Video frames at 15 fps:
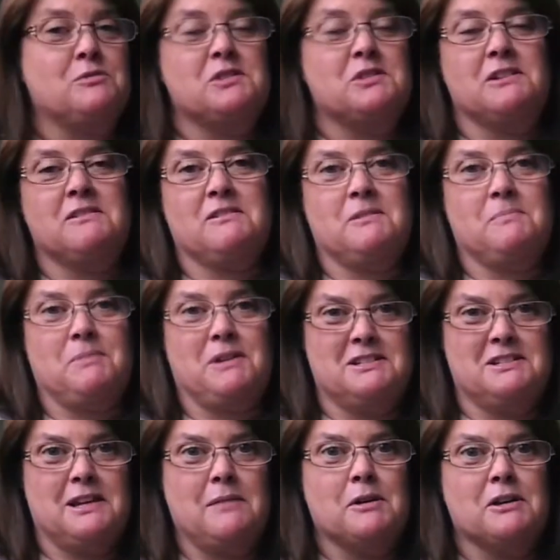was in the
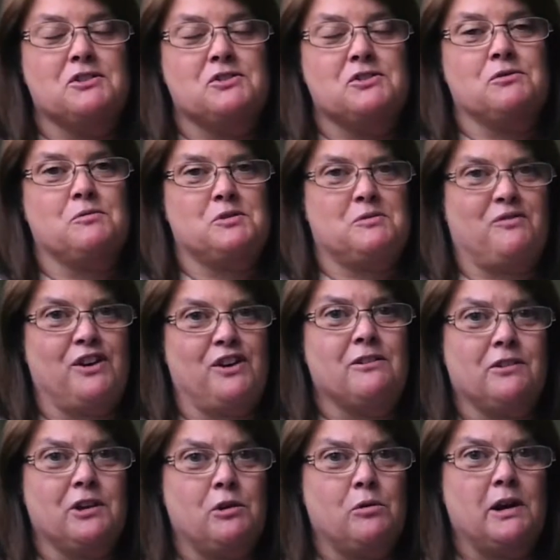pandemic, so it was
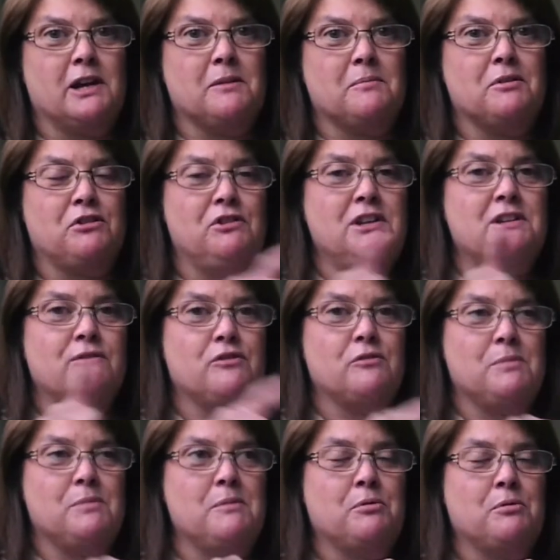fairly quiet, but 3
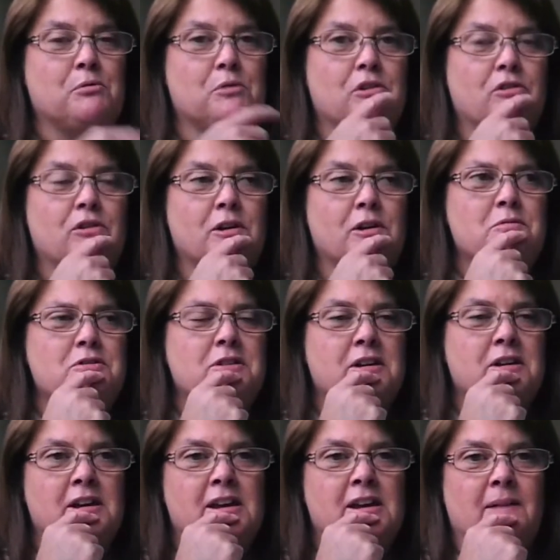different people were around.
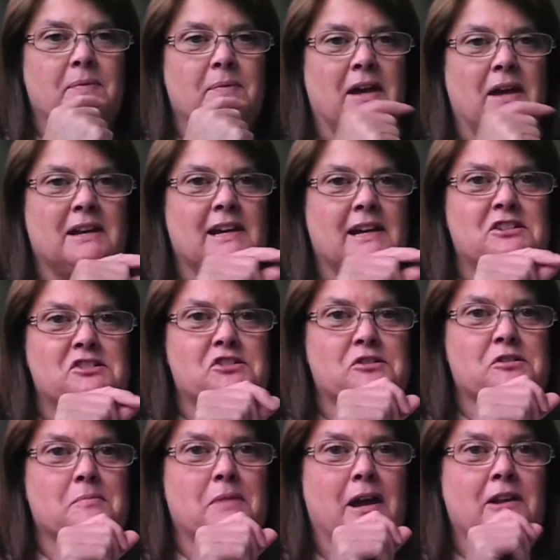And I asked
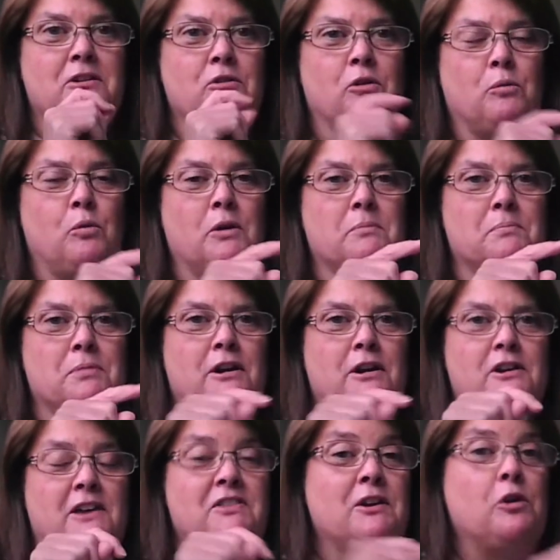them, and not one
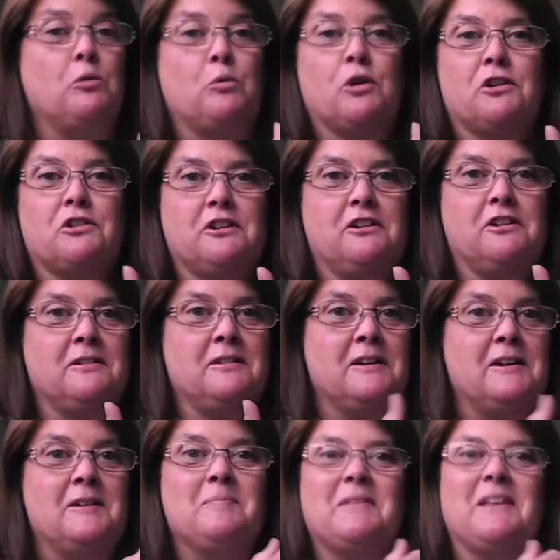and they all worked there
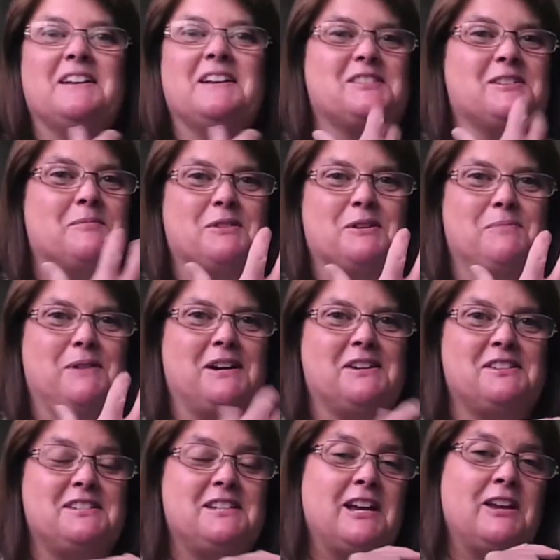in some
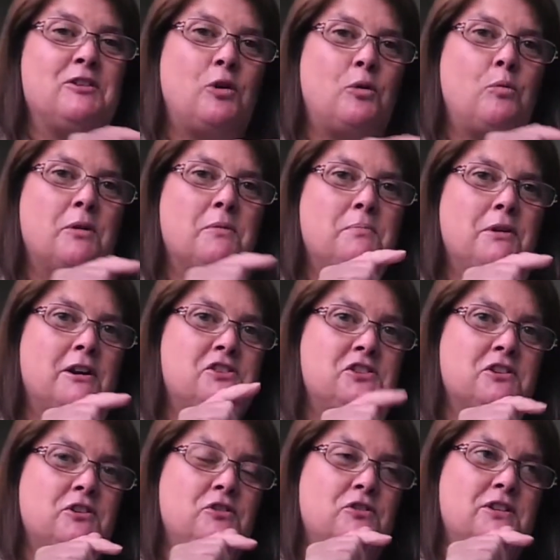capacity, and not one
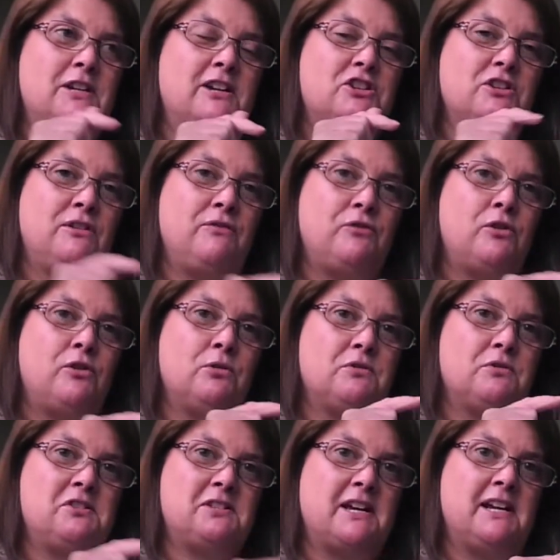person could actually follow
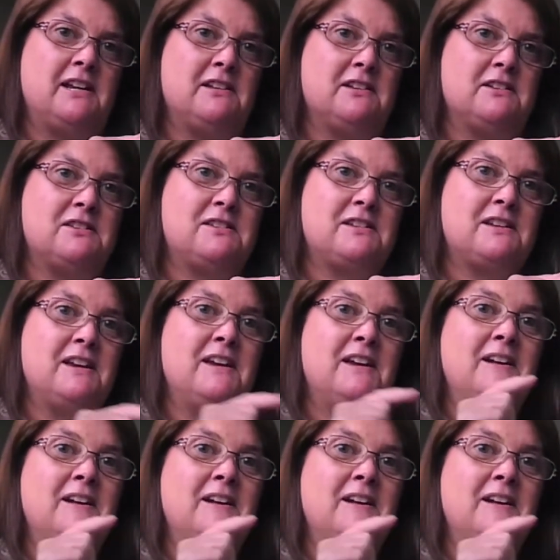the signs